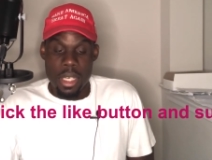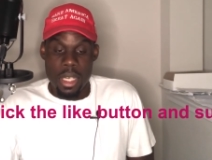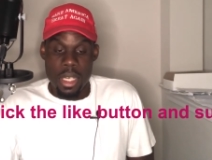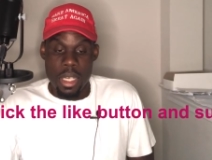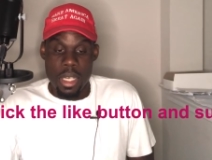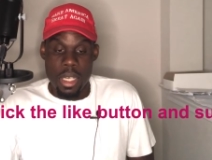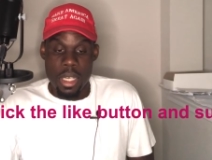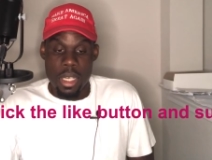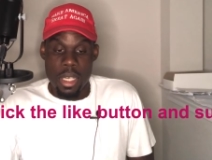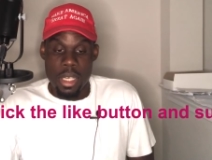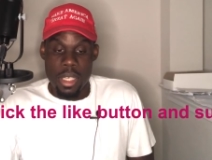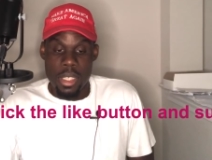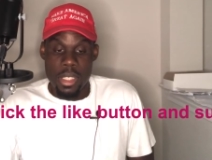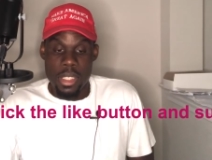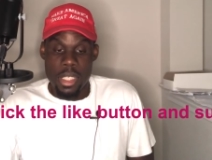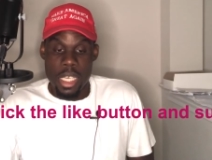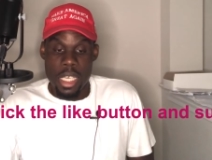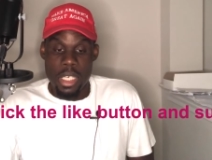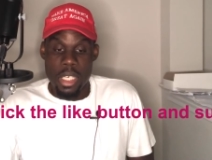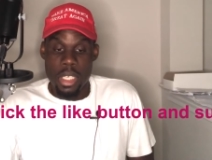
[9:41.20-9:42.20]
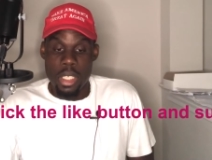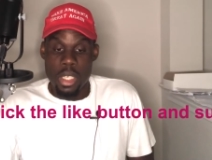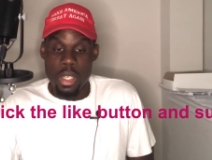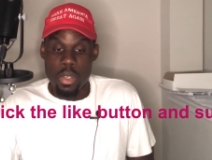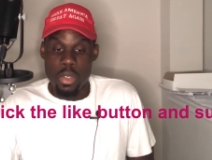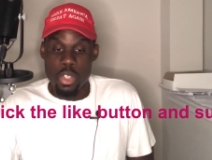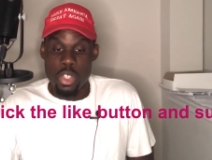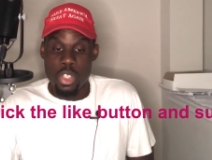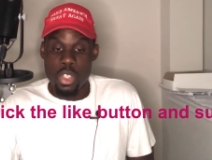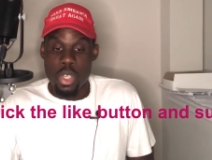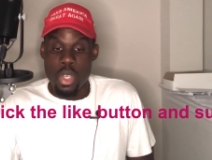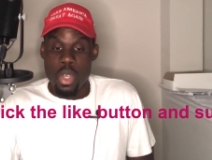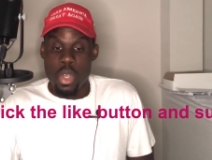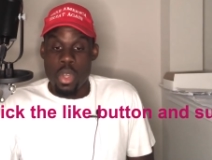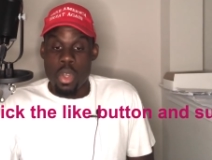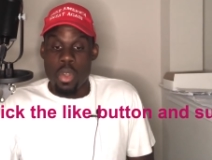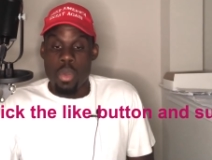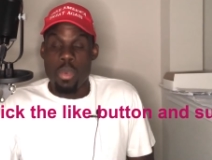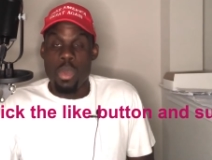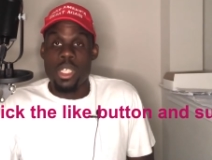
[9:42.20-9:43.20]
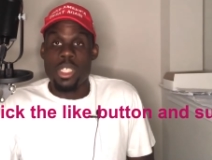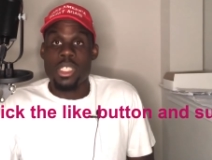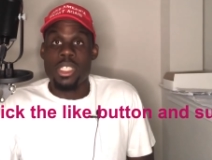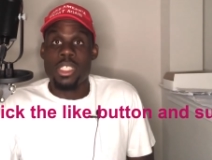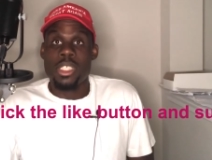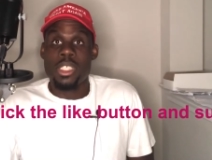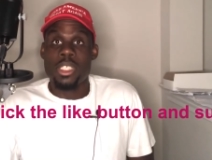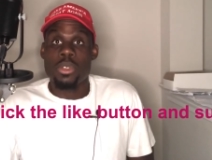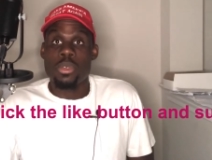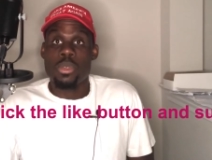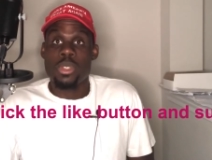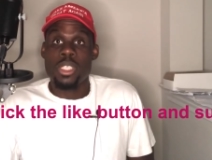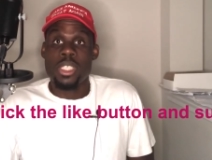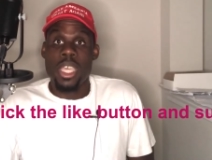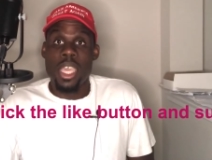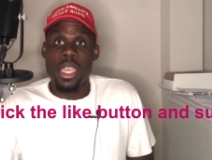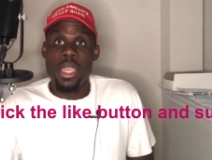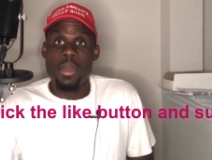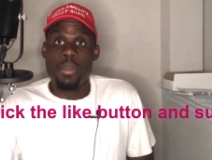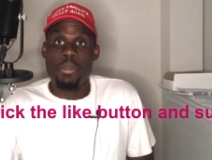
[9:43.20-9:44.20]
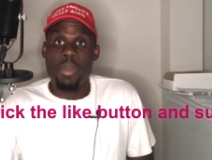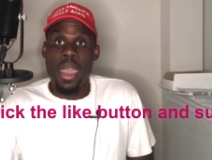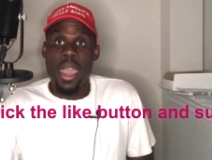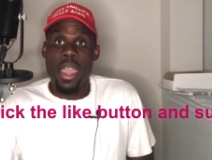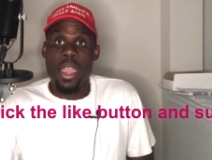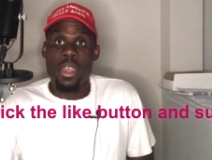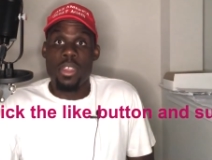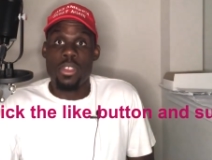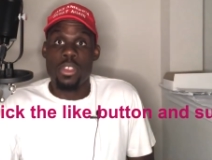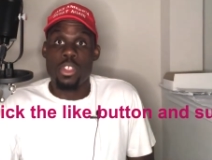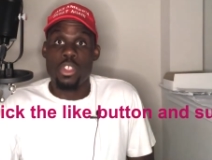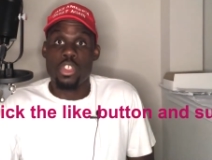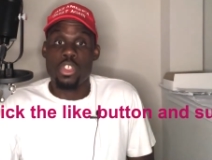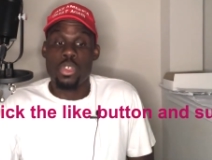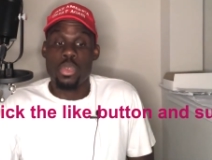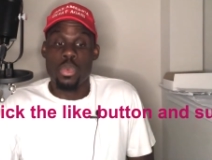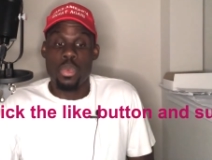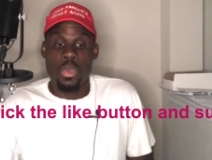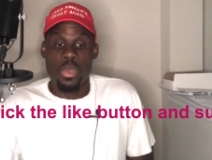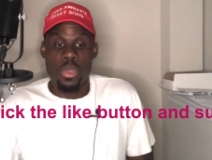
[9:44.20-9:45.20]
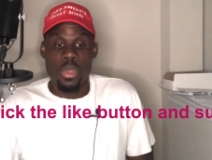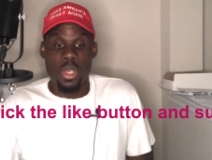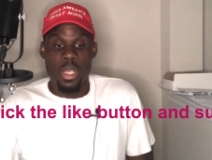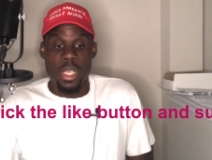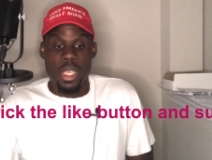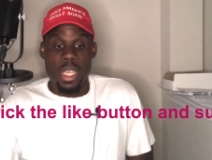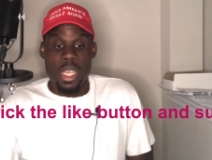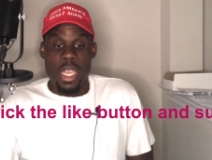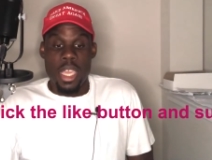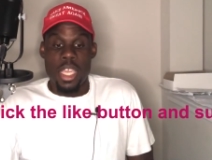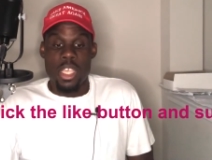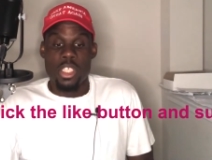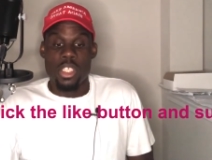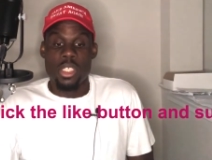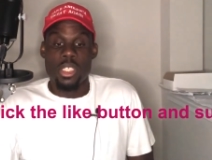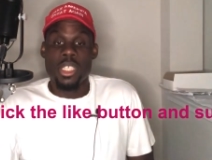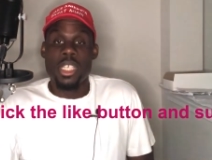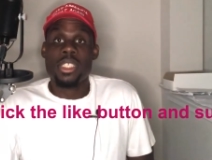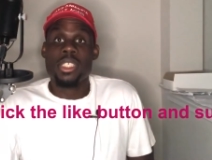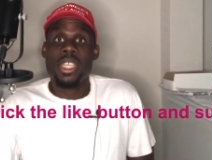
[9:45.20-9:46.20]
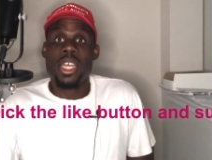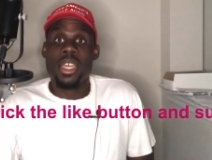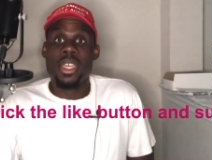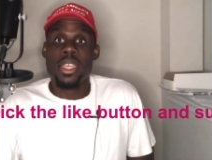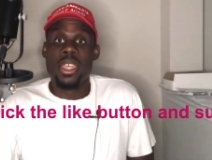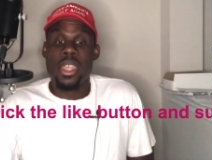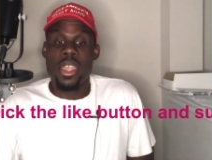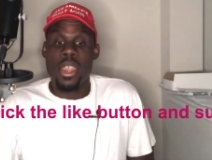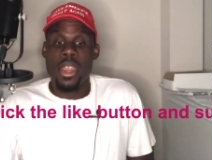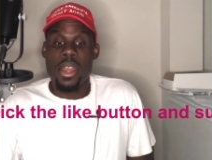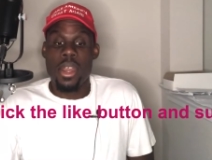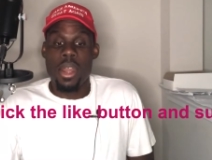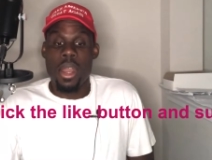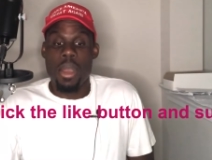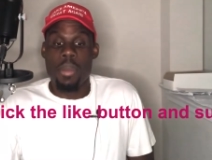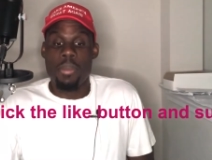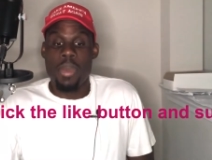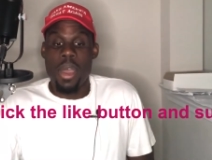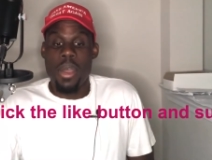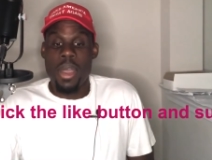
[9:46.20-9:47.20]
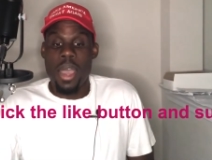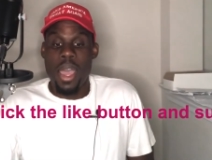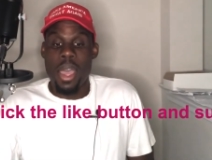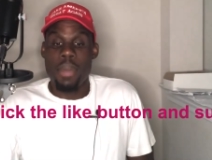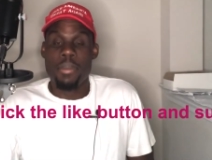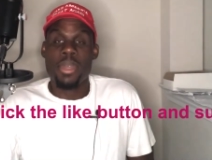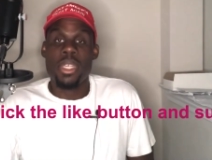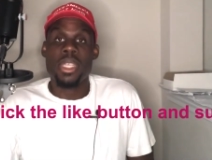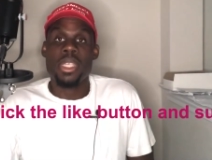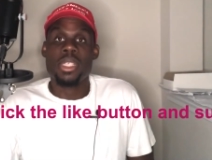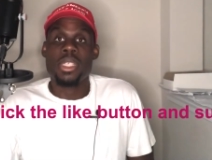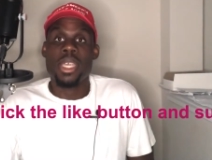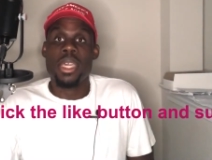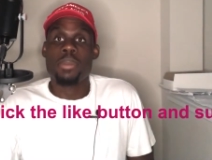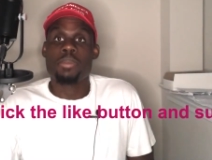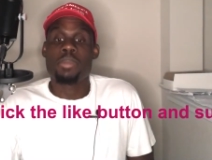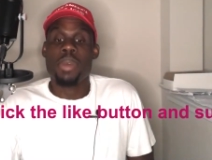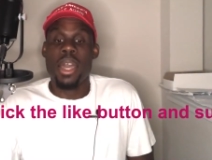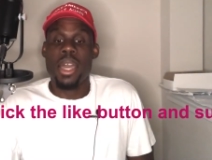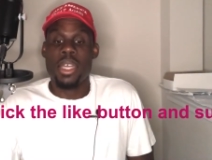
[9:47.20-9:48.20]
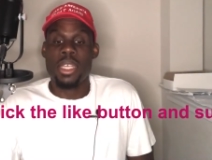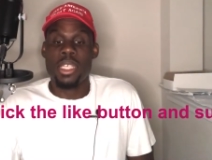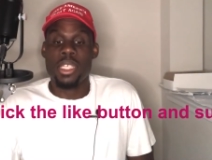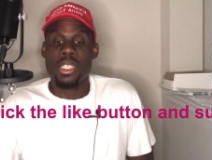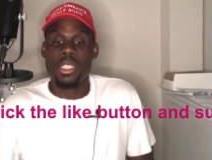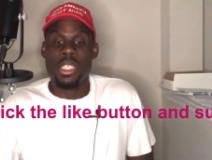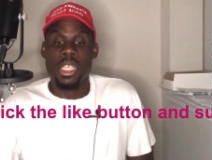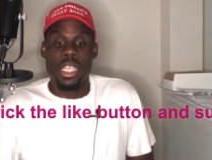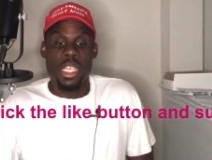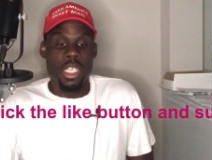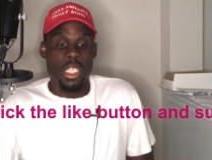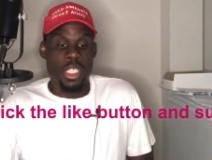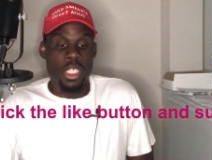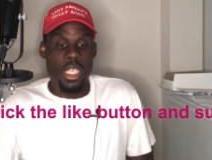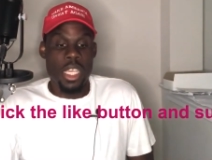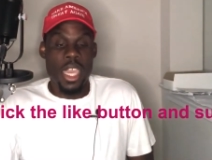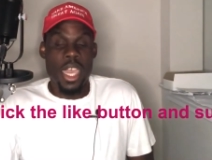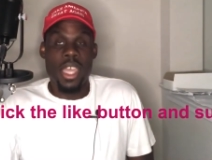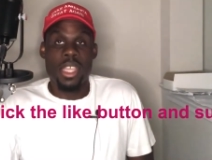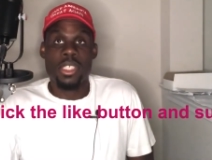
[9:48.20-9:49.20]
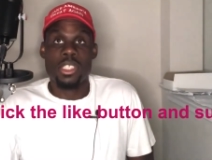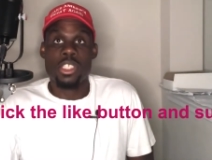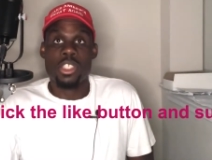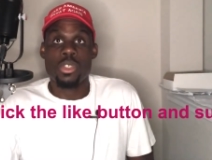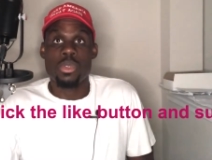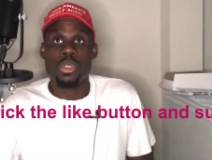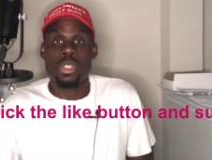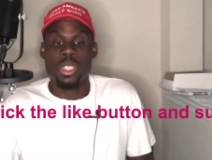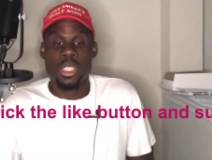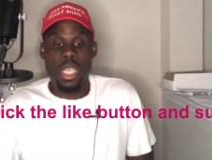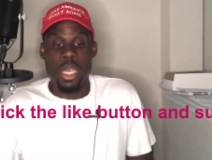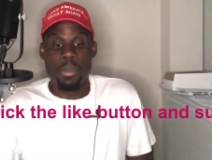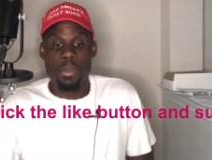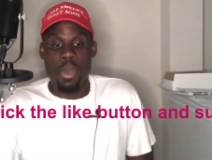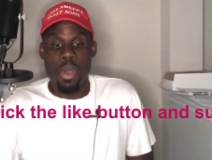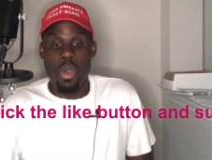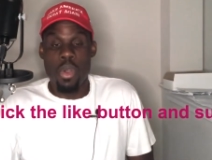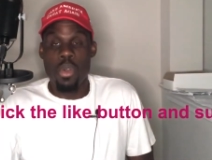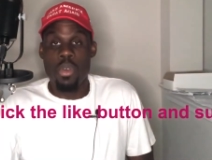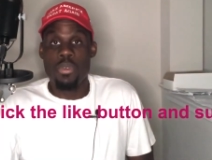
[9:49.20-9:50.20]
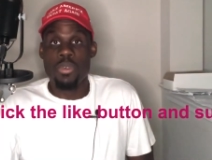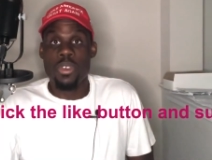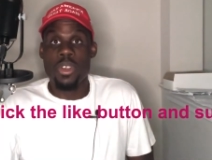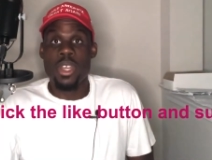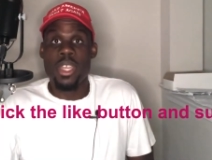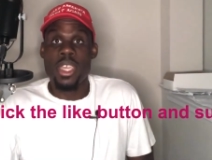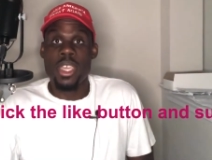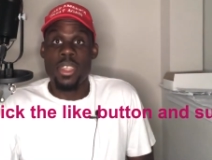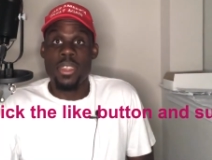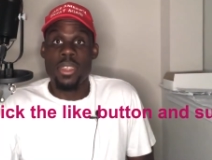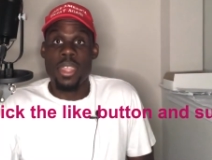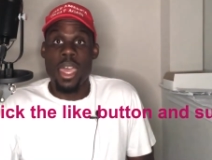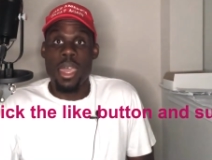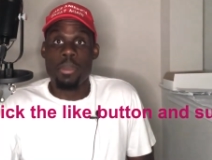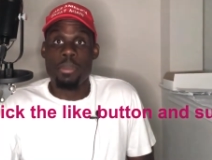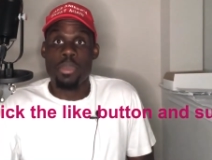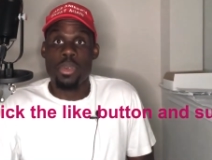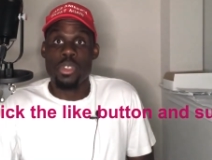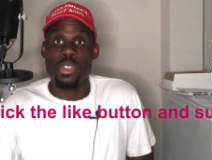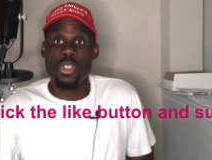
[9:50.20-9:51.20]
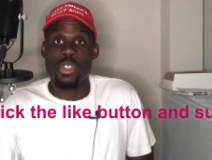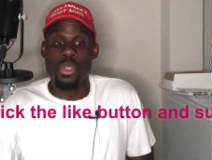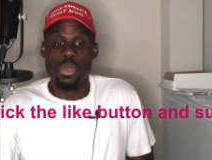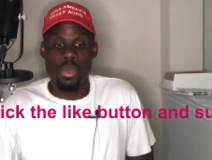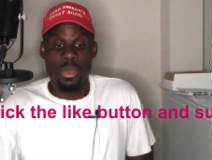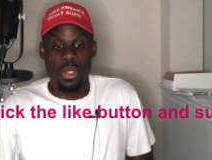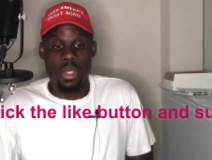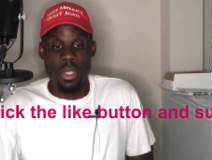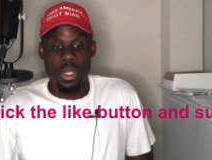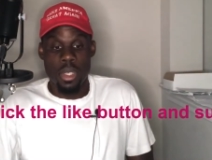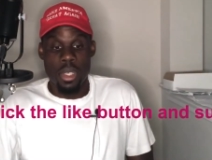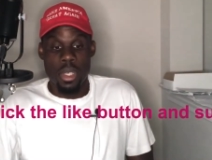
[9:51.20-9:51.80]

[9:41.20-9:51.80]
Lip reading: Dana Loesch wants to take back the truth, and she does not care about how many dead bodies she has to step over in that pursuit.